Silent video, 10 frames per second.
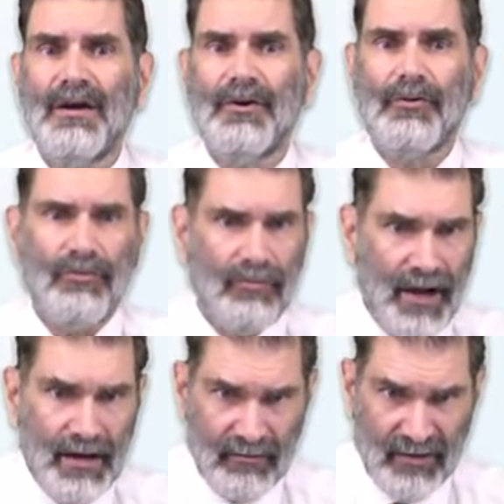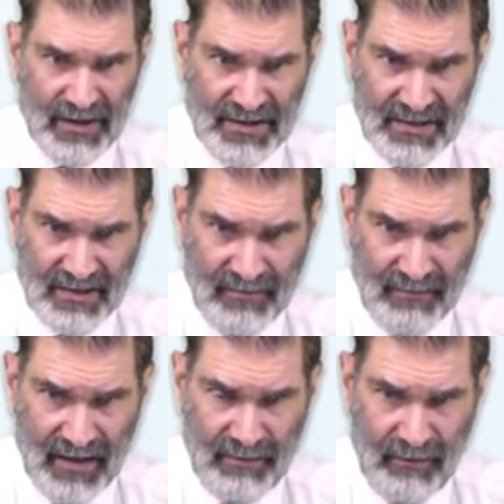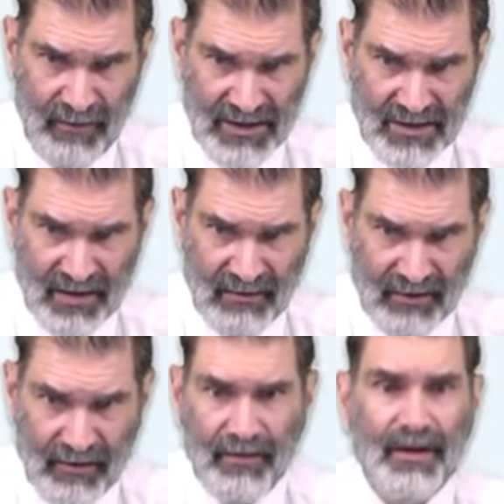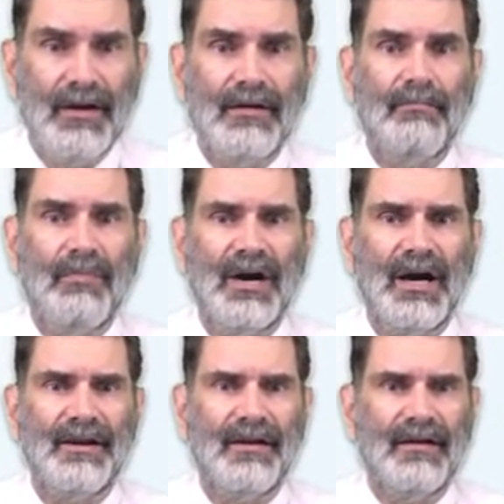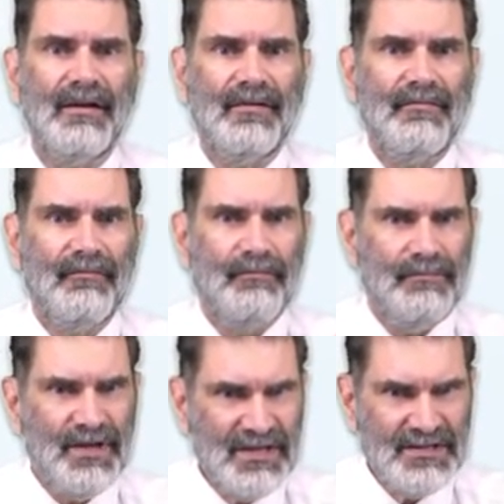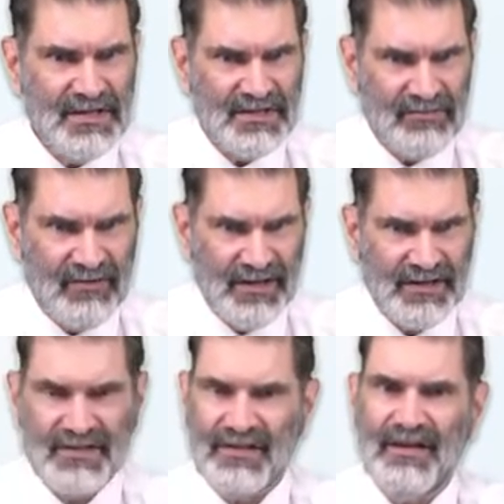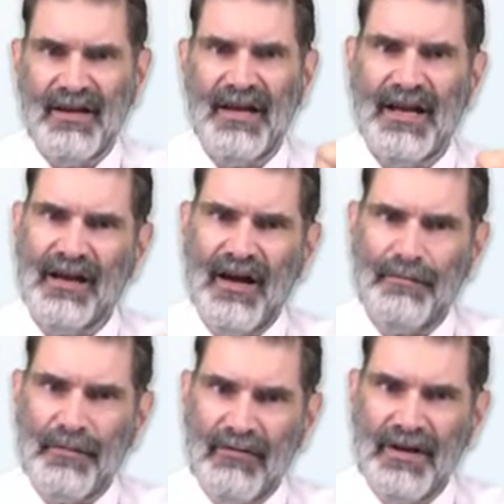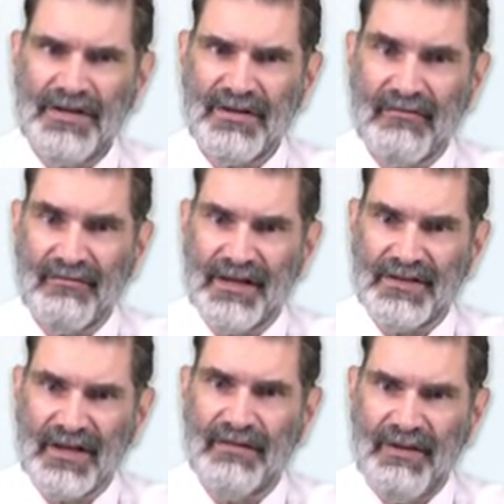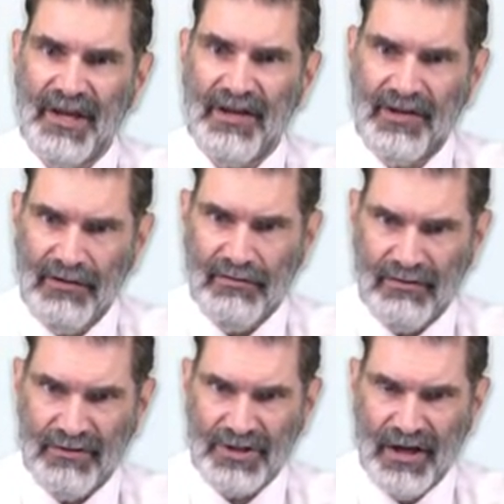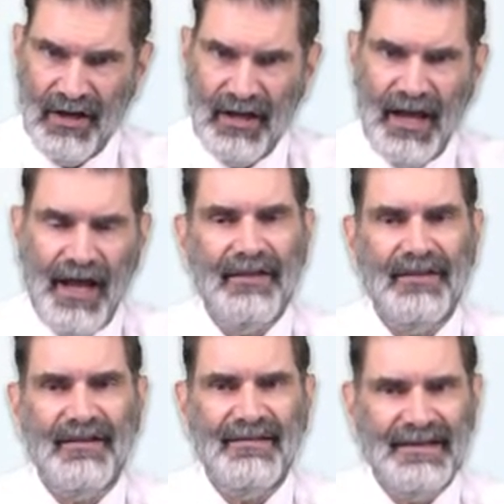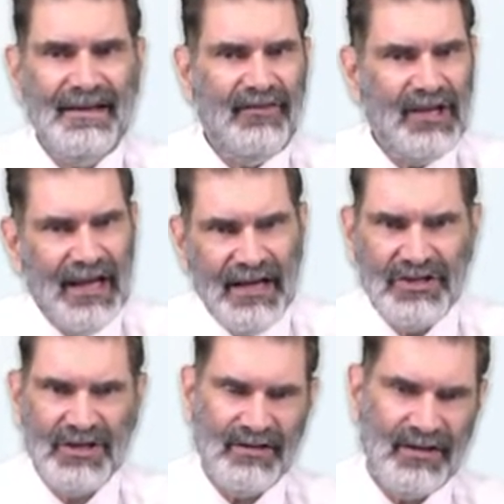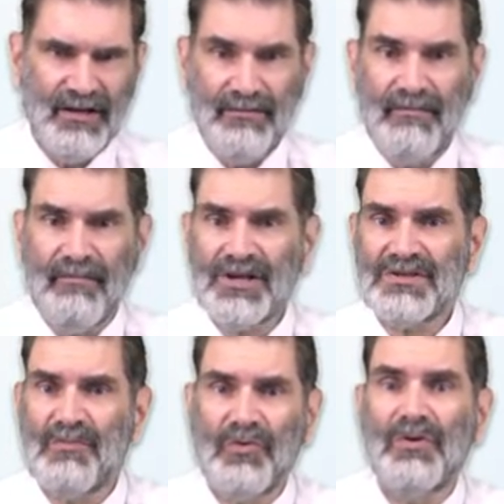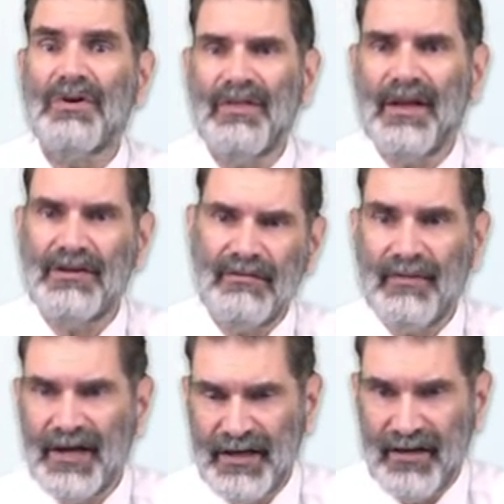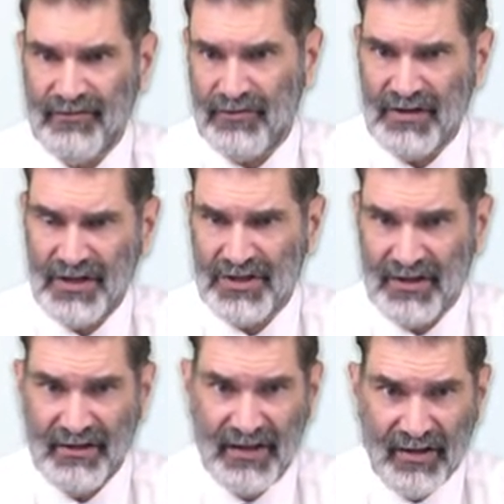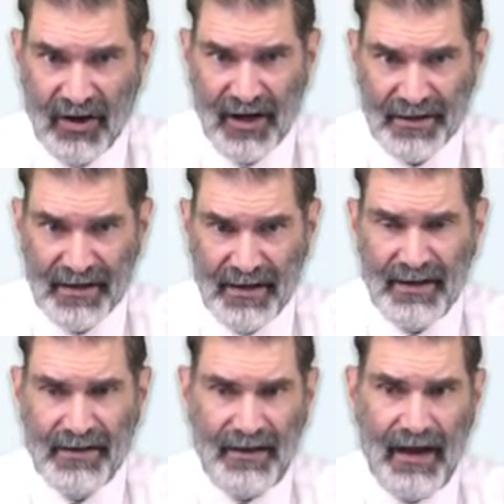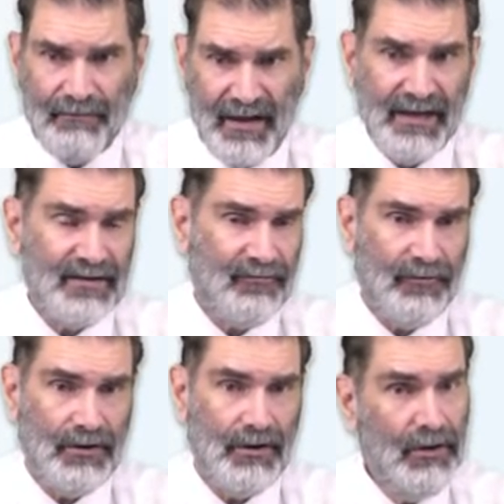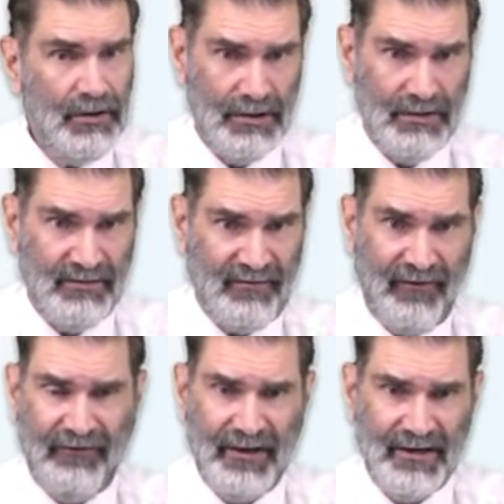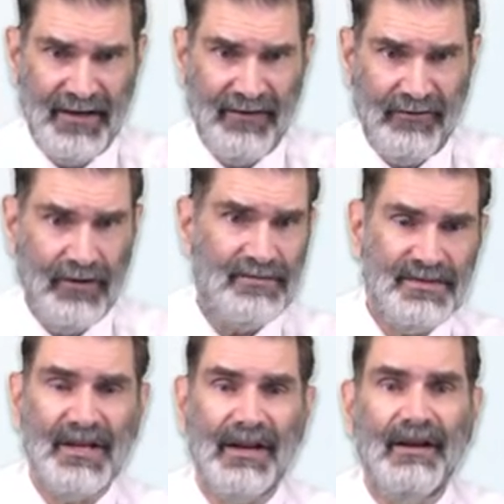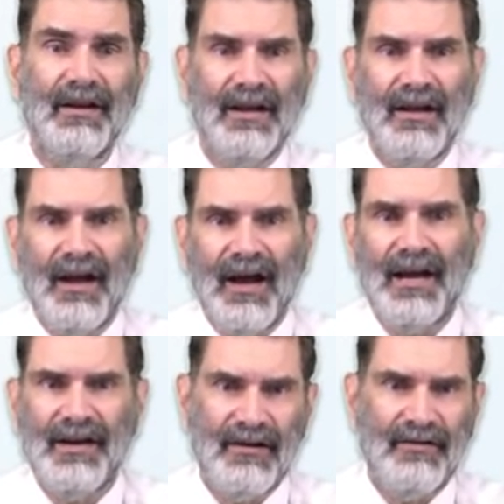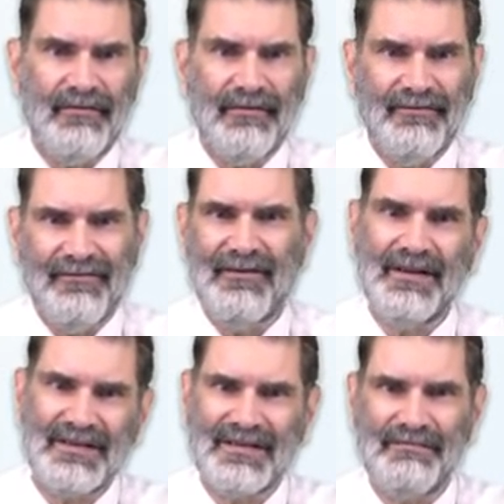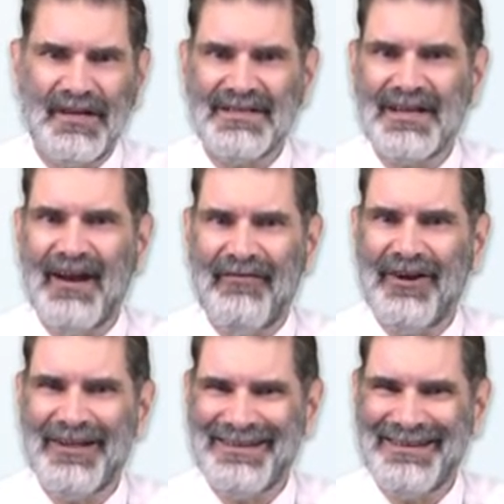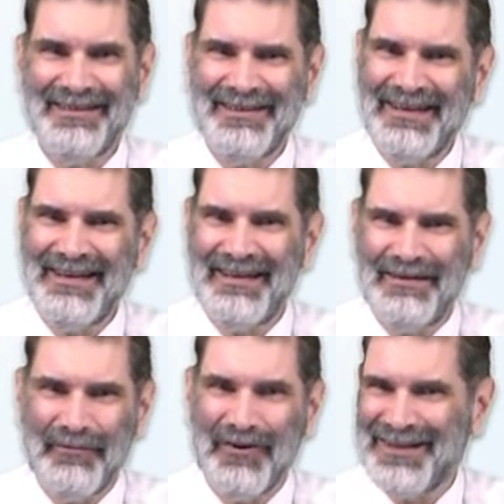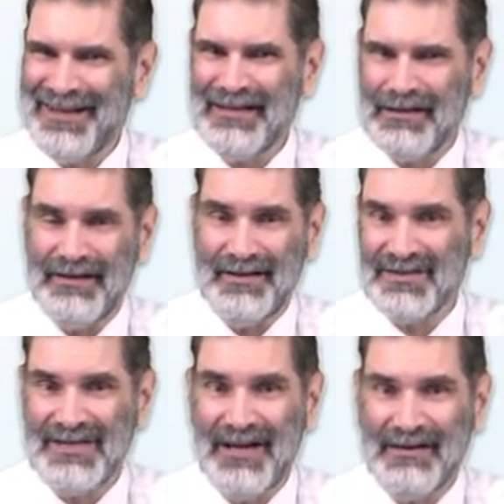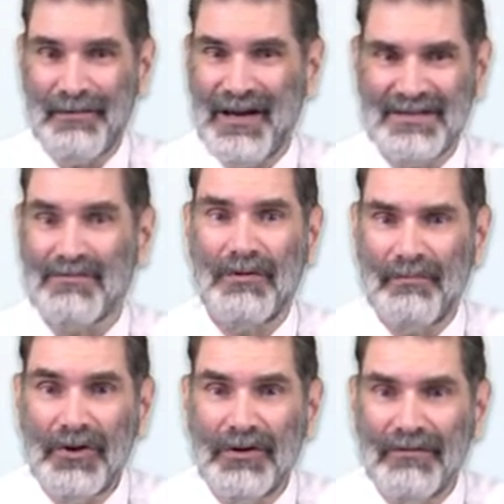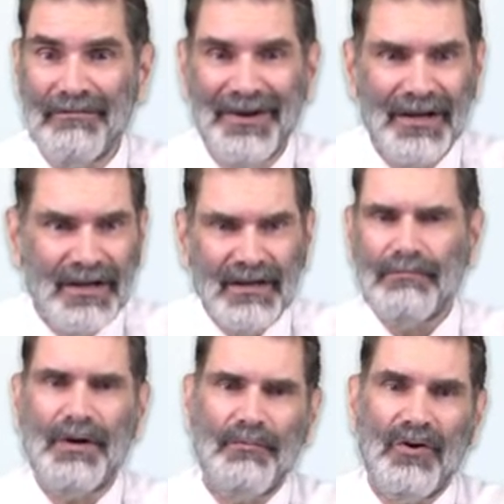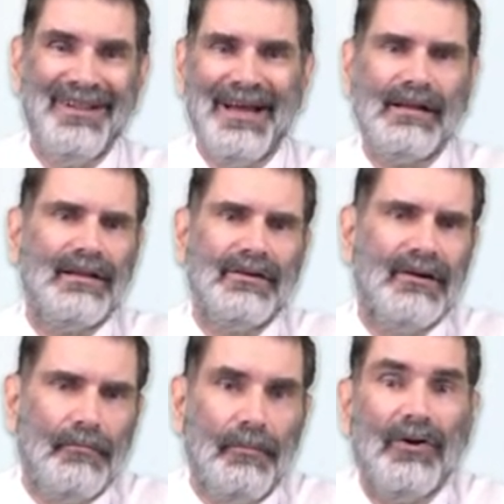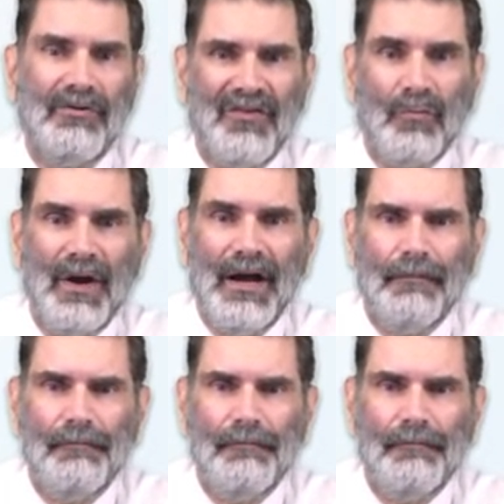Credit risk may be much lower, but business risk and operational risk can be huge. And the deviation can be much more than you might have traditionally thought. That makes for good news for fintech firms, and higher risk means higher volatility. More likely the stock price will boom, but more likely you'll go broke as well.